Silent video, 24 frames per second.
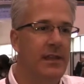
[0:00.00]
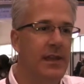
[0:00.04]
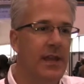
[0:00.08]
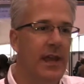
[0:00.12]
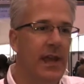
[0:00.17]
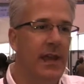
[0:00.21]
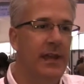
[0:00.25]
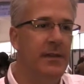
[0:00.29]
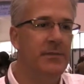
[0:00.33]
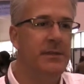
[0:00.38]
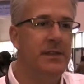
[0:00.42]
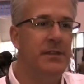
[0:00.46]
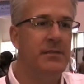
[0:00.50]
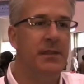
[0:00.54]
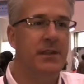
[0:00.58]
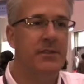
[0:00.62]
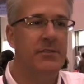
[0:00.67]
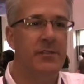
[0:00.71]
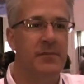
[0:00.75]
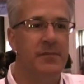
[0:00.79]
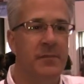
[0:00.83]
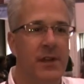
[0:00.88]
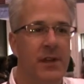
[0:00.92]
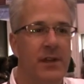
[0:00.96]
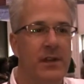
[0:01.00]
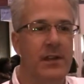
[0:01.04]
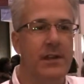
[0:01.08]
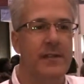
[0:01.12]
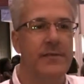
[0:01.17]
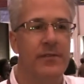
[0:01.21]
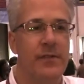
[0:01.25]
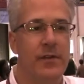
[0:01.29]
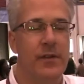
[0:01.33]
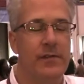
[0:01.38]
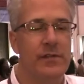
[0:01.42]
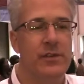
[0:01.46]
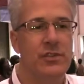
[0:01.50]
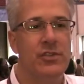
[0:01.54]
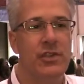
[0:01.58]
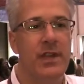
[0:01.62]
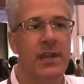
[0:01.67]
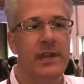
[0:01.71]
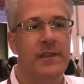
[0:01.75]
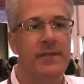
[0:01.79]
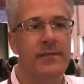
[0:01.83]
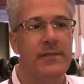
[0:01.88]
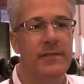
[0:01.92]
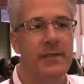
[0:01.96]
I am the Director of Marketing for
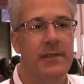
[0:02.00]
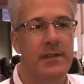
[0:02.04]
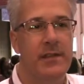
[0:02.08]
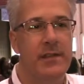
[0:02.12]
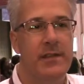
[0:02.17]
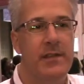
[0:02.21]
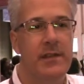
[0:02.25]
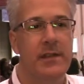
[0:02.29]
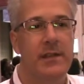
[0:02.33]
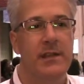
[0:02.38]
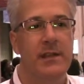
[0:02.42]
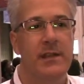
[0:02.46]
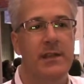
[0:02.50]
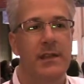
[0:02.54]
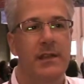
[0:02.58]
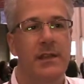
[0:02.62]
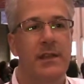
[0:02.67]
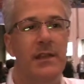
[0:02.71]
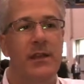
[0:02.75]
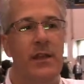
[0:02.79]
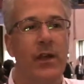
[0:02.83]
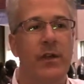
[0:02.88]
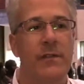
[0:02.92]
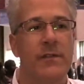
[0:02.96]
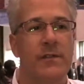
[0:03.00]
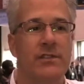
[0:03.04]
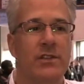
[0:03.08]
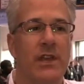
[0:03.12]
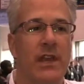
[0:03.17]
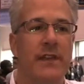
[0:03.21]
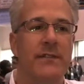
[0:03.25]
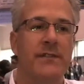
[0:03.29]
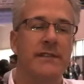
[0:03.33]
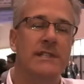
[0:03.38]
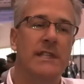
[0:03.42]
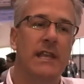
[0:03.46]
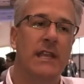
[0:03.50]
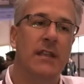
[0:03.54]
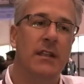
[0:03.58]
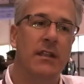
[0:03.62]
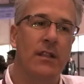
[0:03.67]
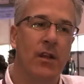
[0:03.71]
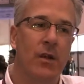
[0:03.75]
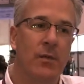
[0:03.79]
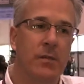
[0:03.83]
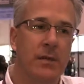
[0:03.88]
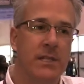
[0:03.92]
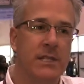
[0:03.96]
Overdrive. Uh-huh. Overdrive is a
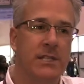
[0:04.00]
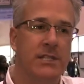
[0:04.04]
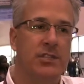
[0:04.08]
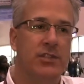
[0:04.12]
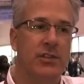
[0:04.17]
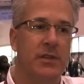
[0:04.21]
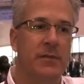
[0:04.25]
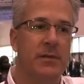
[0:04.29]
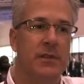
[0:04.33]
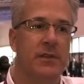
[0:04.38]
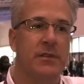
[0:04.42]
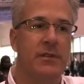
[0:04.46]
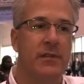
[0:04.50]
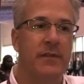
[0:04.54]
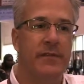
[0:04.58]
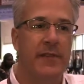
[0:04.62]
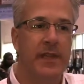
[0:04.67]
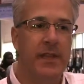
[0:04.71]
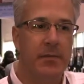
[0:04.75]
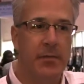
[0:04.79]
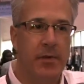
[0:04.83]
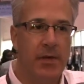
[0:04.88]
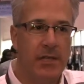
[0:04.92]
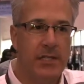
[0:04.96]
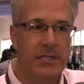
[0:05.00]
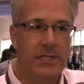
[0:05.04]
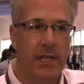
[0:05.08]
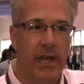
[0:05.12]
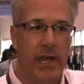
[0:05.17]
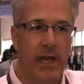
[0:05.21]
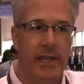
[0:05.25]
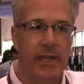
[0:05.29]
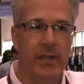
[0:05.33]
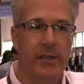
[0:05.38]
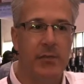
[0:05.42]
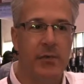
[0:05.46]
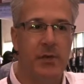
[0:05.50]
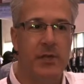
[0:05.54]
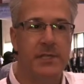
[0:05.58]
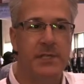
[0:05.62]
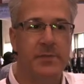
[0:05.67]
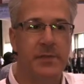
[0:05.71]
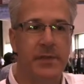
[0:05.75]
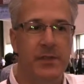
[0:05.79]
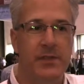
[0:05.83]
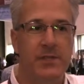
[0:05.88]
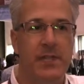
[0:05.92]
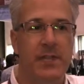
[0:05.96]
global distributor of ebooks, audiobooks,
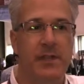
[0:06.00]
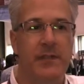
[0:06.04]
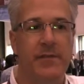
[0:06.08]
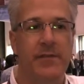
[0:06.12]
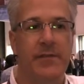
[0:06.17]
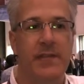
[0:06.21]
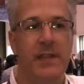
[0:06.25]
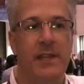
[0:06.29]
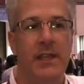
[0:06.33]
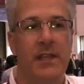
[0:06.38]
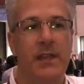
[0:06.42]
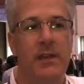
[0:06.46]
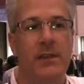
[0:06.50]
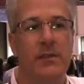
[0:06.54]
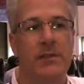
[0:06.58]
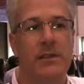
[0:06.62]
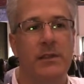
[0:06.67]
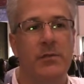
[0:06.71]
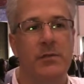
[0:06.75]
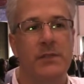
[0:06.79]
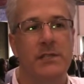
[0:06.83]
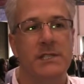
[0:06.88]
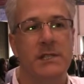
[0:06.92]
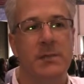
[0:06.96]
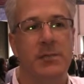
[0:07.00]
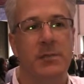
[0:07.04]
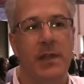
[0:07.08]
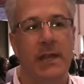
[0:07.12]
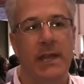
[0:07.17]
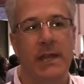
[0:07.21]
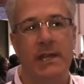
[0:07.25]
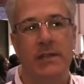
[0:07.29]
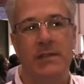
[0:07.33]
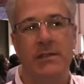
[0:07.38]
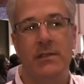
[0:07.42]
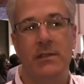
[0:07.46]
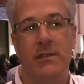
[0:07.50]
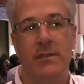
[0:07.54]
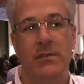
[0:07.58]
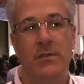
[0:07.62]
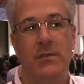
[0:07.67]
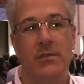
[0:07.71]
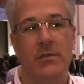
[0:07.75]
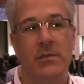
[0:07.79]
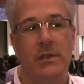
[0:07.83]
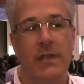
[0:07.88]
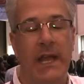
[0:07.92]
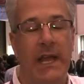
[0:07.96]
music, and video that we're supplying
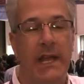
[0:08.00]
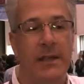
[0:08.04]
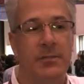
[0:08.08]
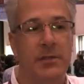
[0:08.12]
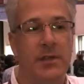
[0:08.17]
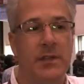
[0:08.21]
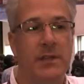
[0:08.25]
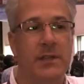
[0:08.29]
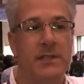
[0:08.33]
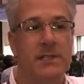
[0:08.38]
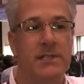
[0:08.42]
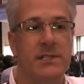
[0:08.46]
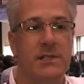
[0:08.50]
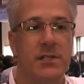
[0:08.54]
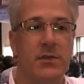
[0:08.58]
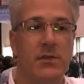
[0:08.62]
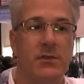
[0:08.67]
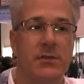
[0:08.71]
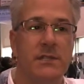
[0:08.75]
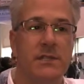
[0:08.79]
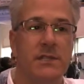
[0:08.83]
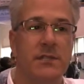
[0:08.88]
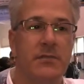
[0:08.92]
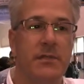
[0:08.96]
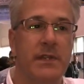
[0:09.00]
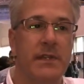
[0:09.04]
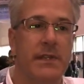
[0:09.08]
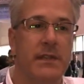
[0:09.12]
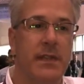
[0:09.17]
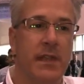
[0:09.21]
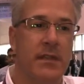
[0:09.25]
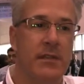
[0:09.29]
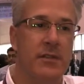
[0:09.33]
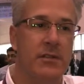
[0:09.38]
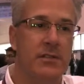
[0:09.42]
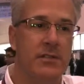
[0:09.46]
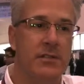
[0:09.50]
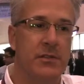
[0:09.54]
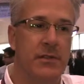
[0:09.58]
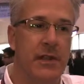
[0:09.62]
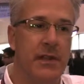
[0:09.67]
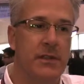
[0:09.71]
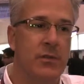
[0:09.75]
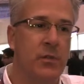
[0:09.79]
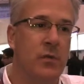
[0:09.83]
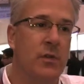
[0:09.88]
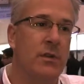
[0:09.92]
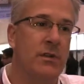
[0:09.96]
to libraries, schools, and retailers
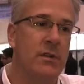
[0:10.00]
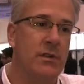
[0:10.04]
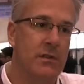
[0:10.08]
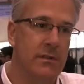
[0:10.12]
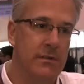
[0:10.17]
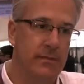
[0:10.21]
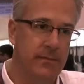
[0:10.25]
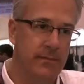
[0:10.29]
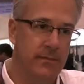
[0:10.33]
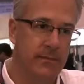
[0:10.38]
around the world.